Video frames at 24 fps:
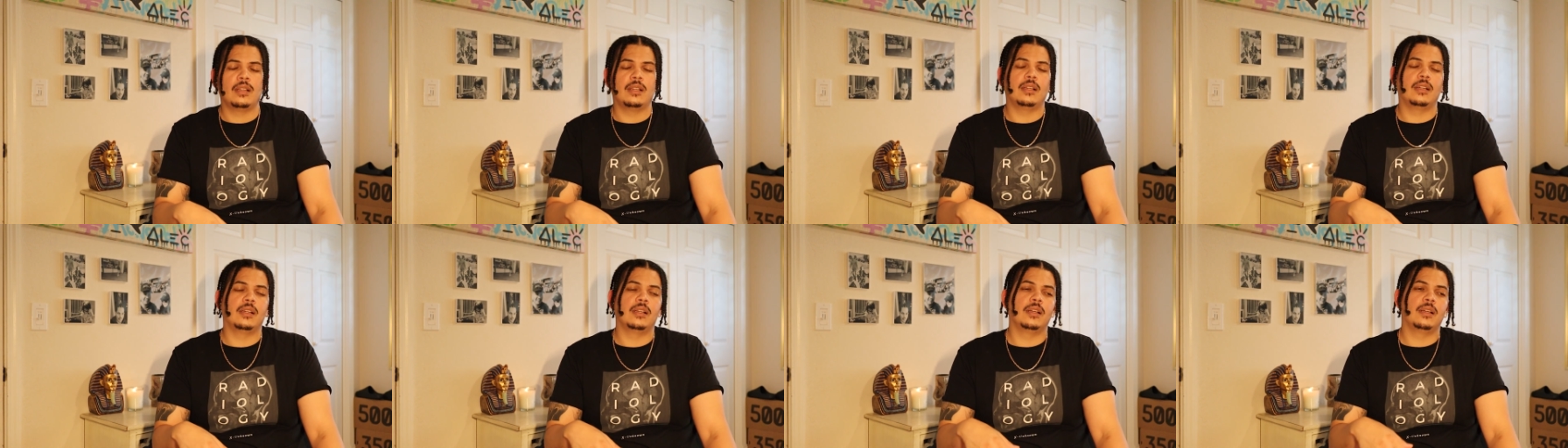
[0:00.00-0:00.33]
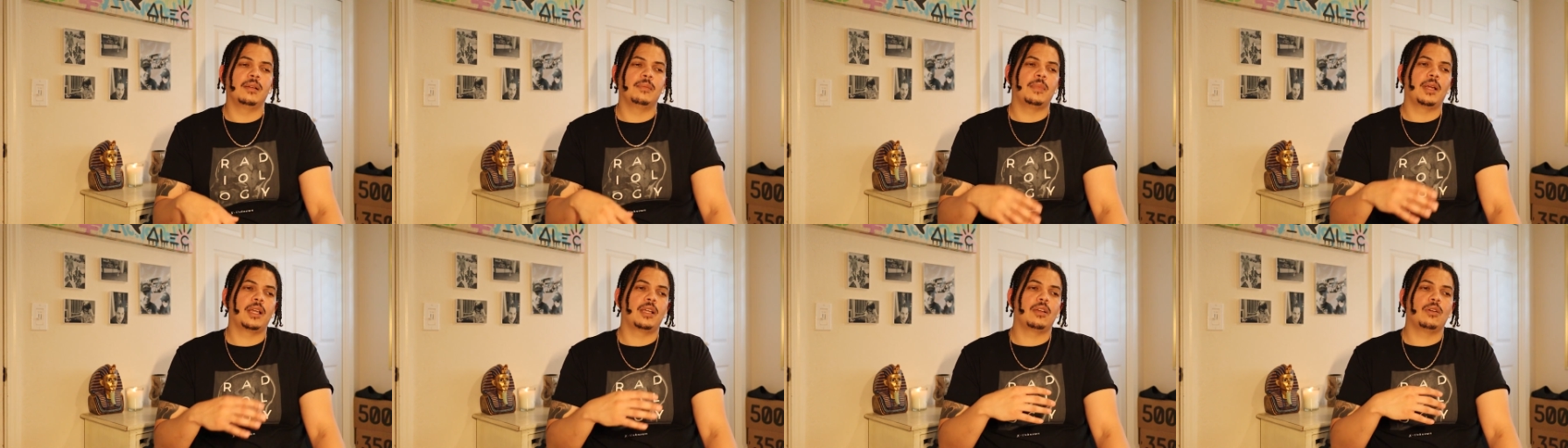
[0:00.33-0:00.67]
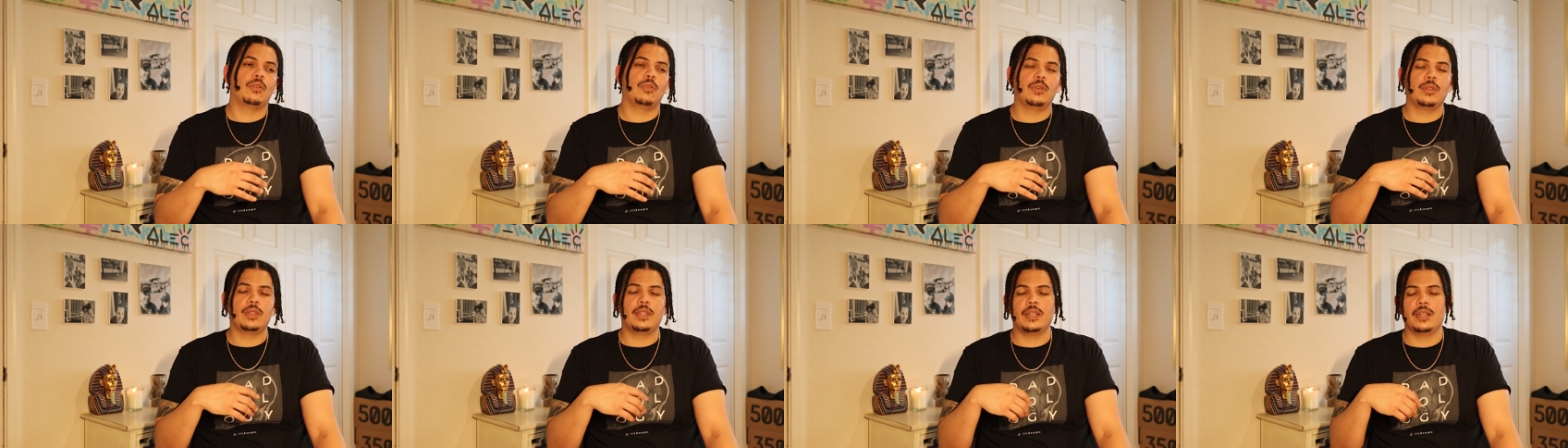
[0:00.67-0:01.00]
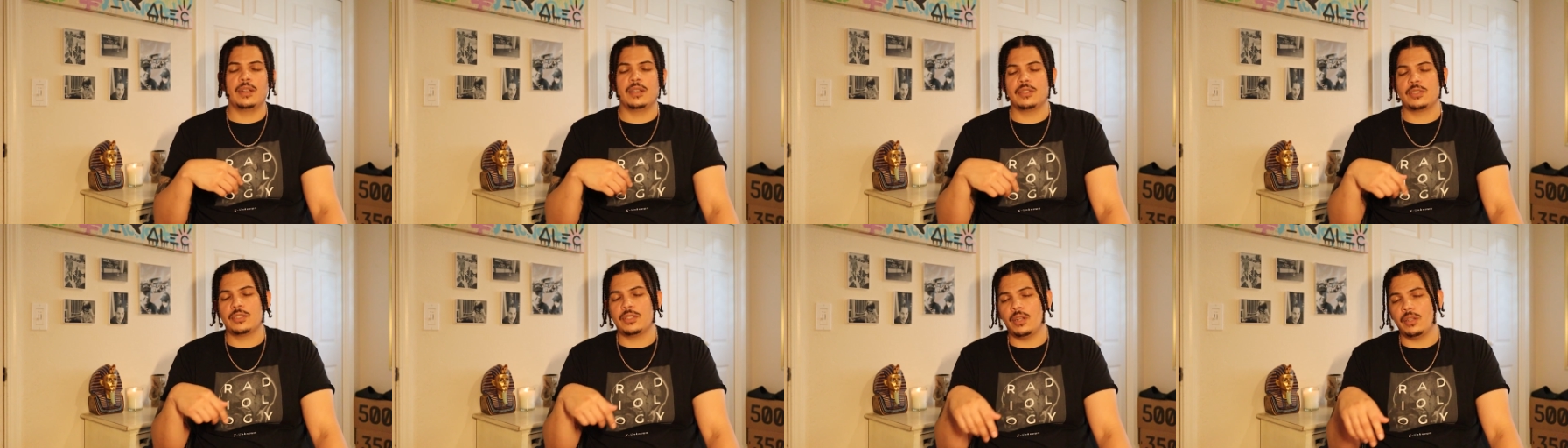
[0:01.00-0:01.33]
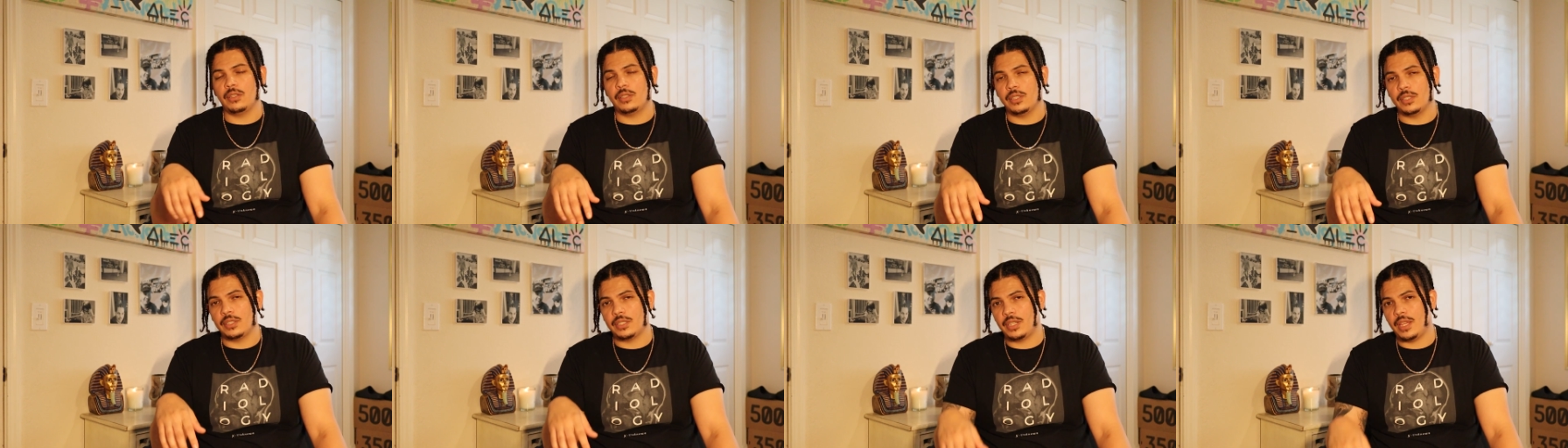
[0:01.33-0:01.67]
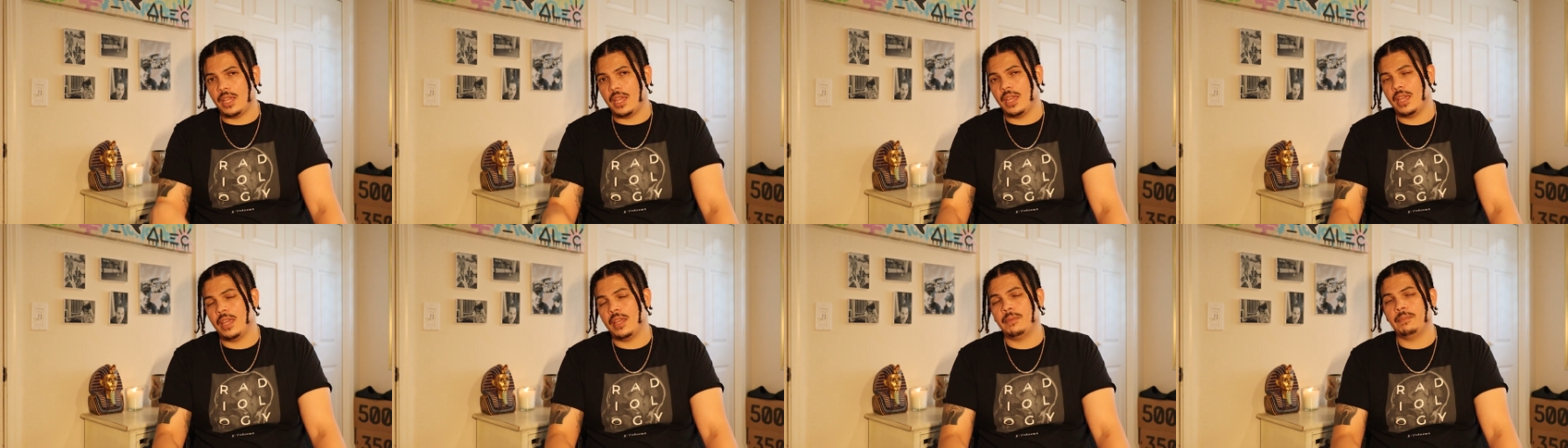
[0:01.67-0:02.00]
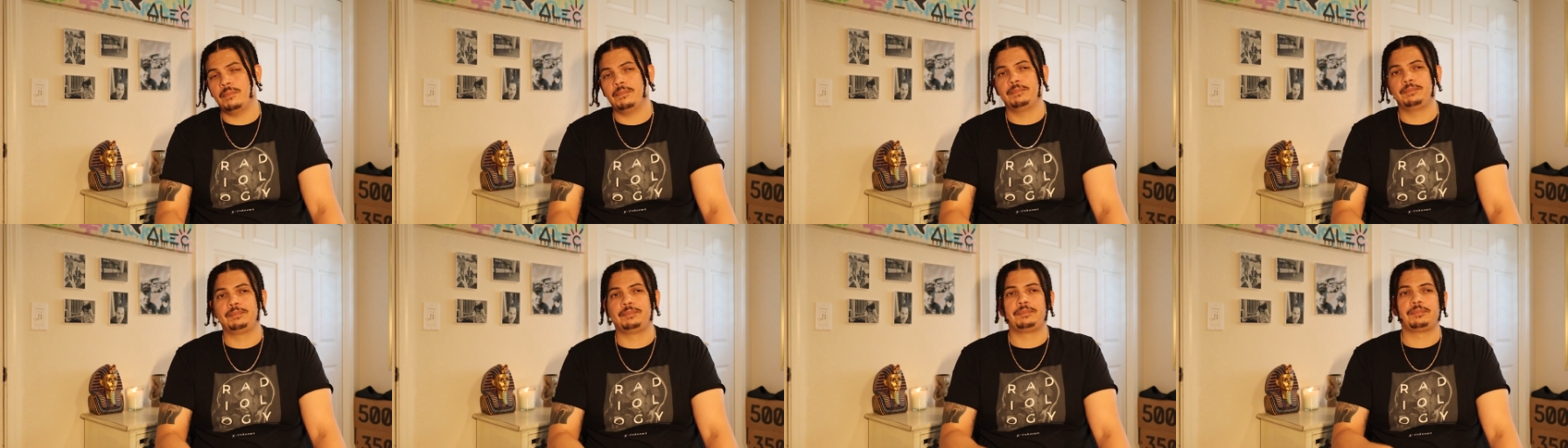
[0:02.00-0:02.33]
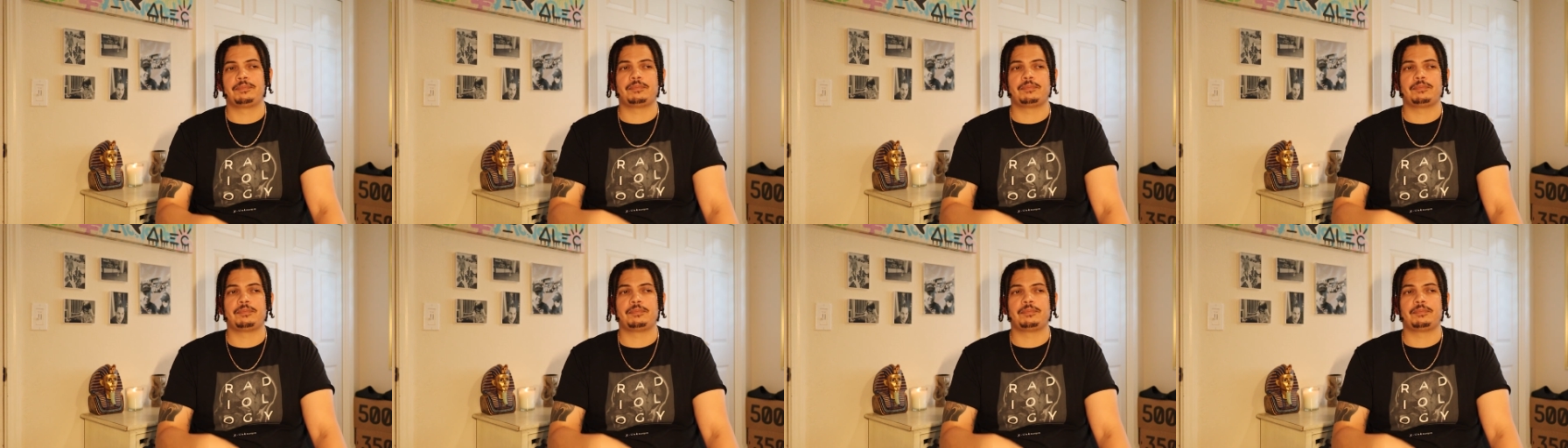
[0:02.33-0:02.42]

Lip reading: I go in there, start the scan.